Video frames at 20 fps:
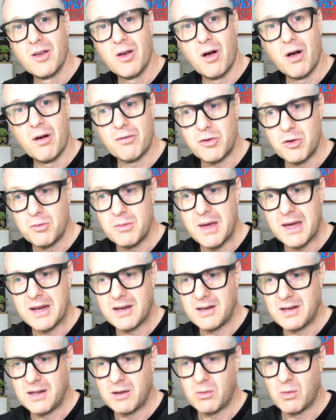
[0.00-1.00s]
of
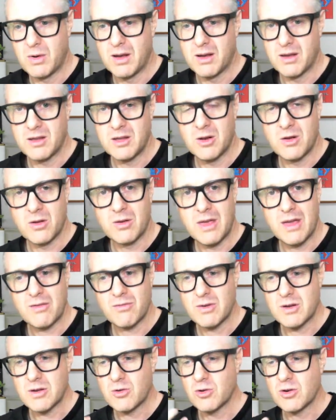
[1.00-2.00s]
humanity, where
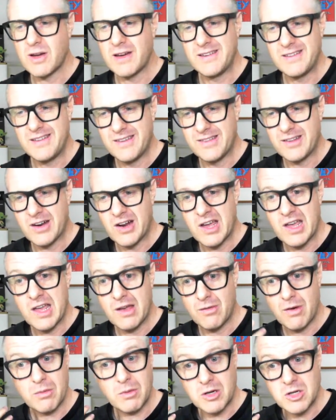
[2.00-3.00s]
every good idea that I
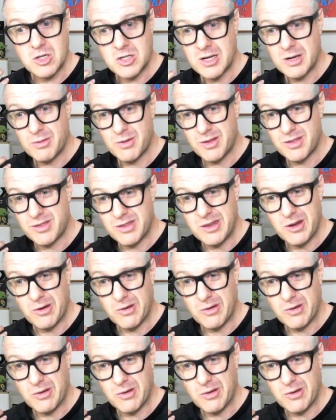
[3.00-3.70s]
have, I'm going to share with